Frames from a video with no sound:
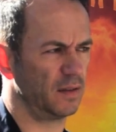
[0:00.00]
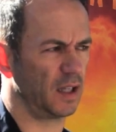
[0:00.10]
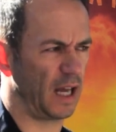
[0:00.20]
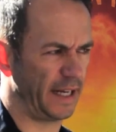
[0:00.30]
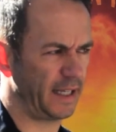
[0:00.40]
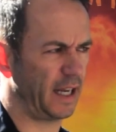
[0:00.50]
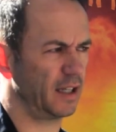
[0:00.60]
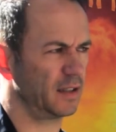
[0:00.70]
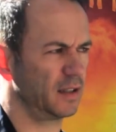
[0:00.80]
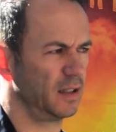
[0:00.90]
the Lion
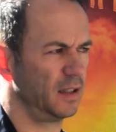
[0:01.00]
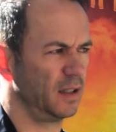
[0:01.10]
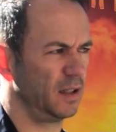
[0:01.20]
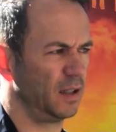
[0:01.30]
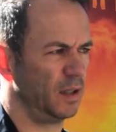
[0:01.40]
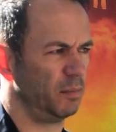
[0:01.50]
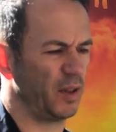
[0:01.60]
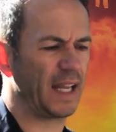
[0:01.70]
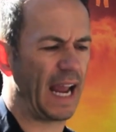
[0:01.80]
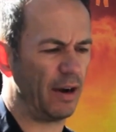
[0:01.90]
King,
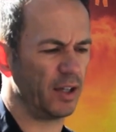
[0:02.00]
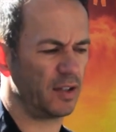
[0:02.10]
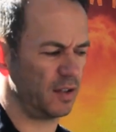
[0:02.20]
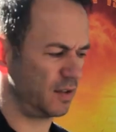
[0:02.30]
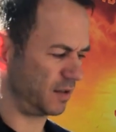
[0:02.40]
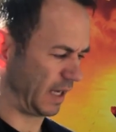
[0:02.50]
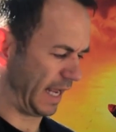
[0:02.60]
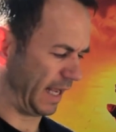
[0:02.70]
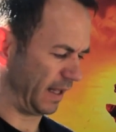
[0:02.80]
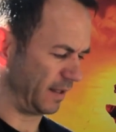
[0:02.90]
but the characters
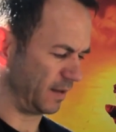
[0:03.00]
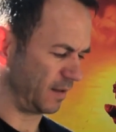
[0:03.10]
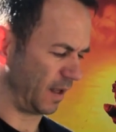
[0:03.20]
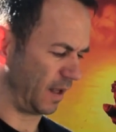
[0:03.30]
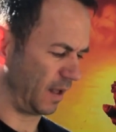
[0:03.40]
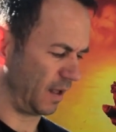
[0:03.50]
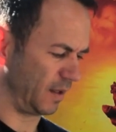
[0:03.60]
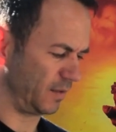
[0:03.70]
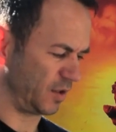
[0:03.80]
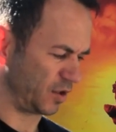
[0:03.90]
and
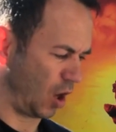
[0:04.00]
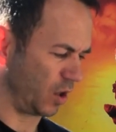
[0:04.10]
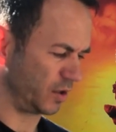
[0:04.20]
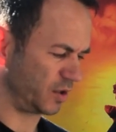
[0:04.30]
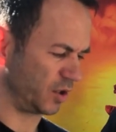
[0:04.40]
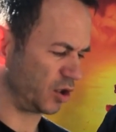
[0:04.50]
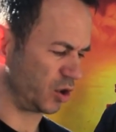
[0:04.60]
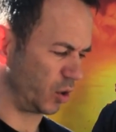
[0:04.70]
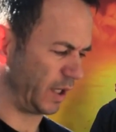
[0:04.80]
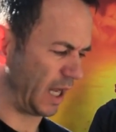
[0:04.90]
the the songs and the
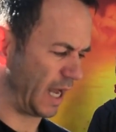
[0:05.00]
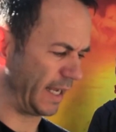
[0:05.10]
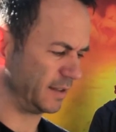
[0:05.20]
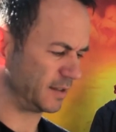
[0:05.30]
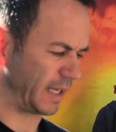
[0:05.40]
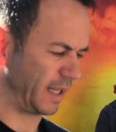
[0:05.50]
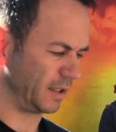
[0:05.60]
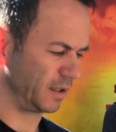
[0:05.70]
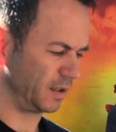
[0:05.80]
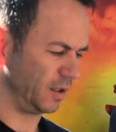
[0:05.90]
storylines
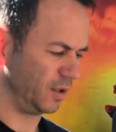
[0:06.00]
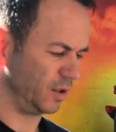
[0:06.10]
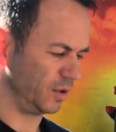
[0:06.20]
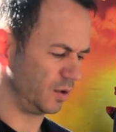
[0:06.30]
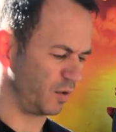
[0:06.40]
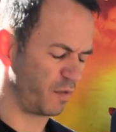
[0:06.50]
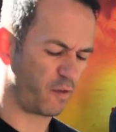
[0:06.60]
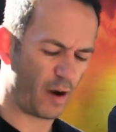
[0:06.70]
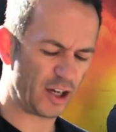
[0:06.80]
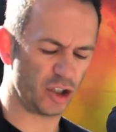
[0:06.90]
and the
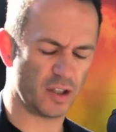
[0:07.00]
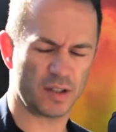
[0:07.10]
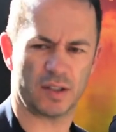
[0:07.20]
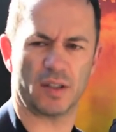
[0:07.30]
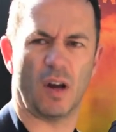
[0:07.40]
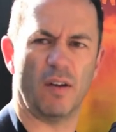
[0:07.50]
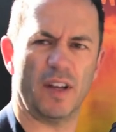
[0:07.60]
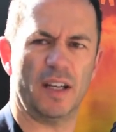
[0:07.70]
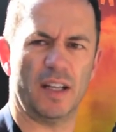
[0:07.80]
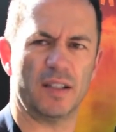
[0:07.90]
freshness of
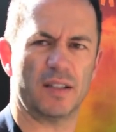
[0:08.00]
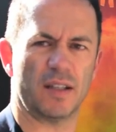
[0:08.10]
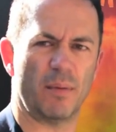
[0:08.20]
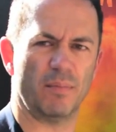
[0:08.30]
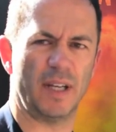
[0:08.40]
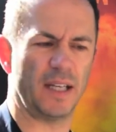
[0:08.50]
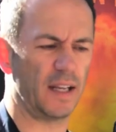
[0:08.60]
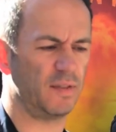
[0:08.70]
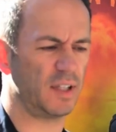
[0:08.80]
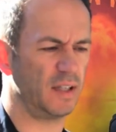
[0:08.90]
it is um, it
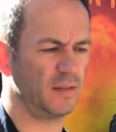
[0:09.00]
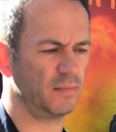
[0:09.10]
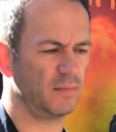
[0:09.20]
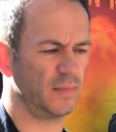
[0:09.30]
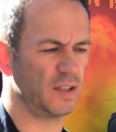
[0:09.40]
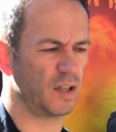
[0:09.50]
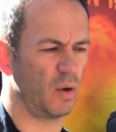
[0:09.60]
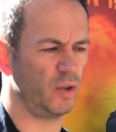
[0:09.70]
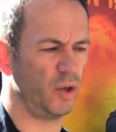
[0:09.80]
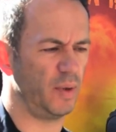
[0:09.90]
gives it its
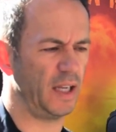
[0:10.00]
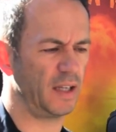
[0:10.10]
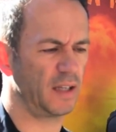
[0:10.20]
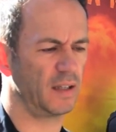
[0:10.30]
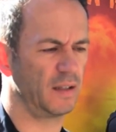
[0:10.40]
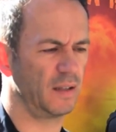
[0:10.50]
own unique